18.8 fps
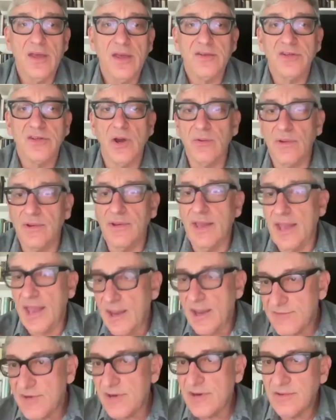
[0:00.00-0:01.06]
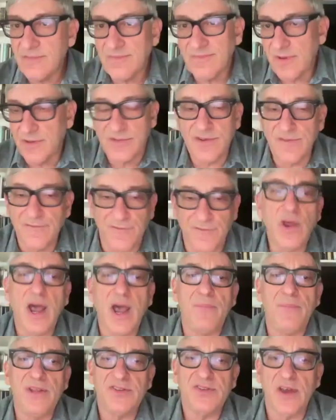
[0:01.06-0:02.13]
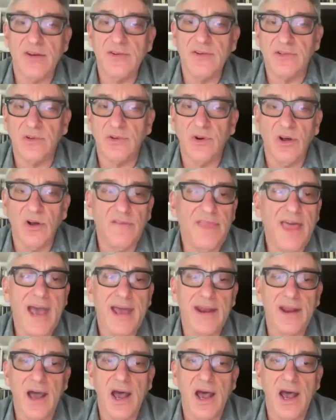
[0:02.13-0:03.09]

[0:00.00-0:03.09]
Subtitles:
So after just a few comments on all of that,